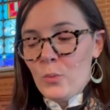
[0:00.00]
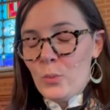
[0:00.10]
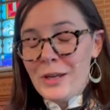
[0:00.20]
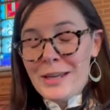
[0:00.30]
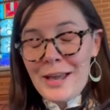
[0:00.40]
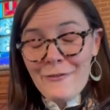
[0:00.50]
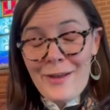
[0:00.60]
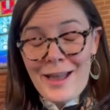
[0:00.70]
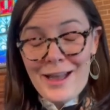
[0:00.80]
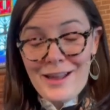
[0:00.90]
We have
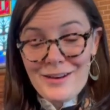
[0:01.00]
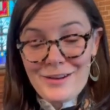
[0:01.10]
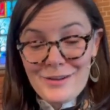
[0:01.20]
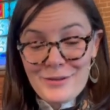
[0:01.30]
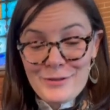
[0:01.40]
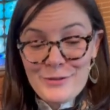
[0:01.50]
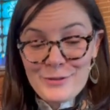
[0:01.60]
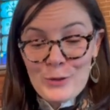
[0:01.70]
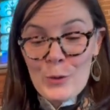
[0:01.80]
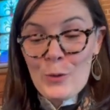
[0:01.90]
had
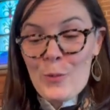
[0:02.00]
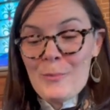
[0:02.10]
so